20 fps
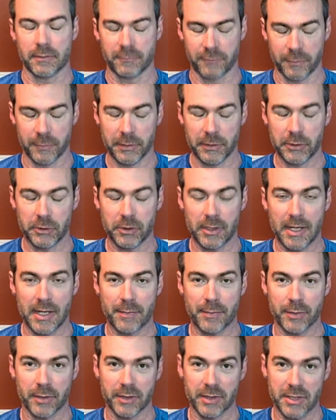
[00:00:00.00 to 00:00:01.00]
familial
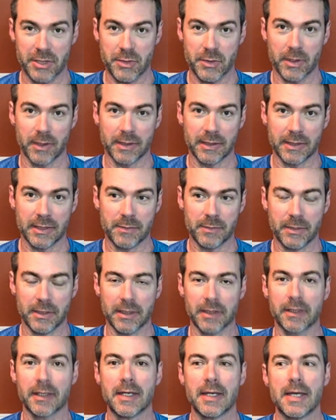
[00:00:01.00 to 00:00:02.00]

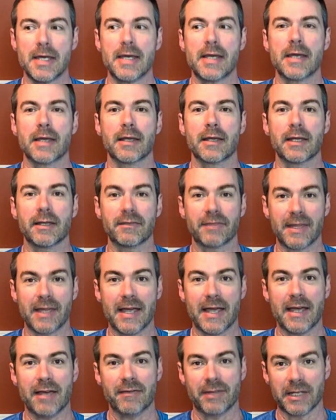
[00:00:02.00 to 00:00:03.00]
hypercholesterolemia, if they
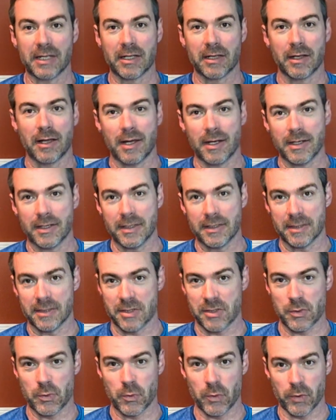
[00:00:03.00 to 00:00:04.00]
have a clotting
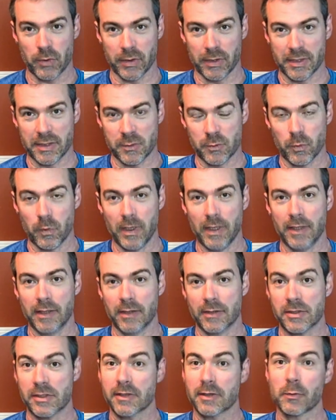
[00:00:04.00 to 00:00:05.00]
disorder as well,
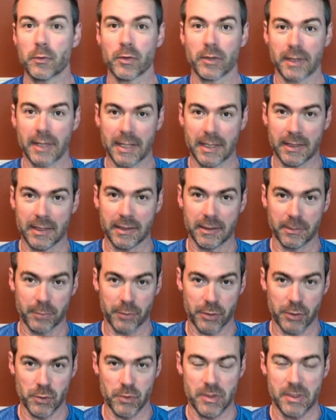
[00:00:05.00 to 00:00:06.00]
so they're more likely to
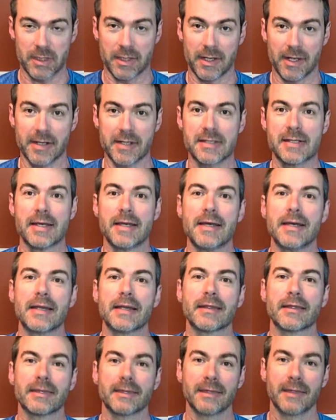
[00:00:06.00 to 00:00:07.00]
produce clots,
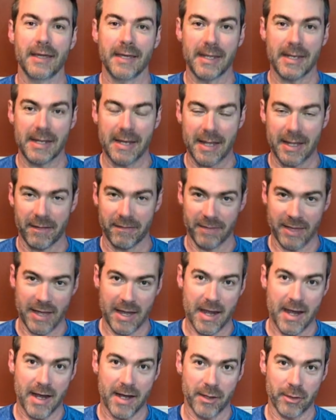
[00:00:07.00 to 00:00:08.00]
they have that
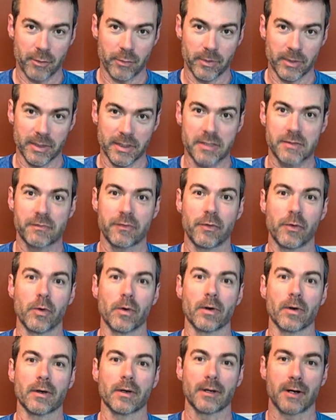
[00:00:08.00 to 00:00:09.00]
higher risk
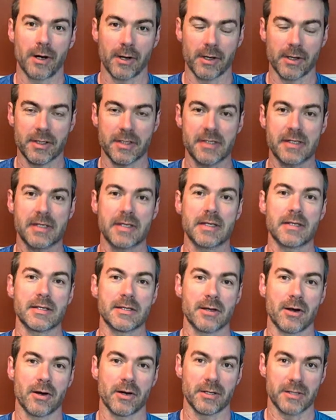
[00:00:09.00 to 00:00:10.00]
for heart disease,
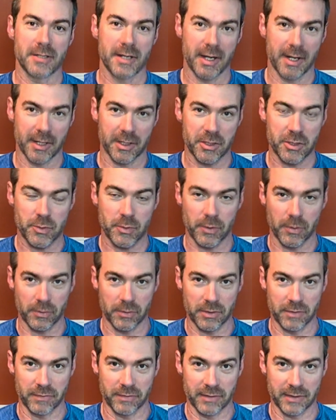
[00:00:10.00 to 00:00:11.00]
heart attack, stroke,
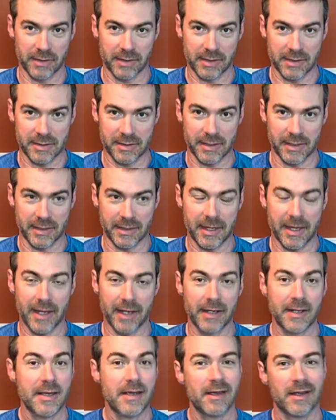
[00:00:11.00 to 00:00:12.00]
different things like
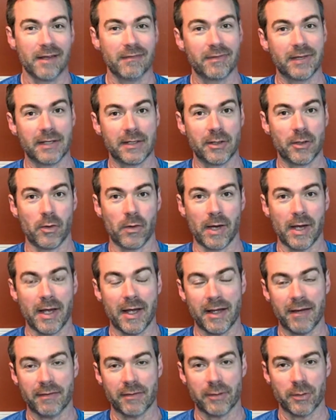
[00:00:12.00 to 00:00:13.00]
that. If they don't
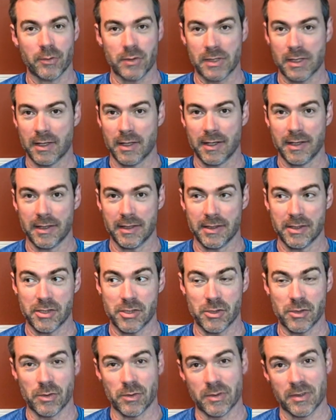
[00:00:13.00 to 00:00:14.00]
have those clotting
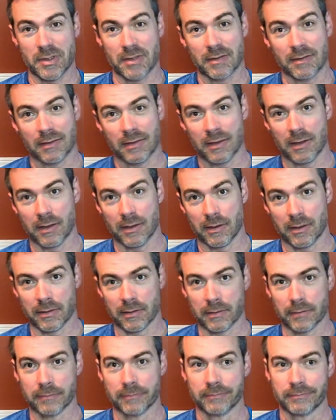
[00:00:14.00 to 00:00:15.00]
issues,
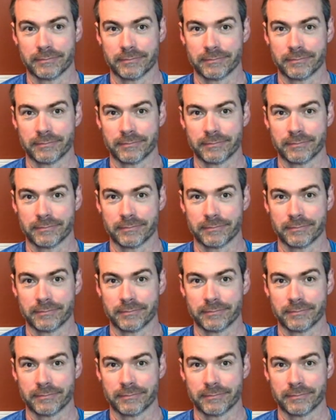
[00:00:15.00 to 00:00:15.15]
their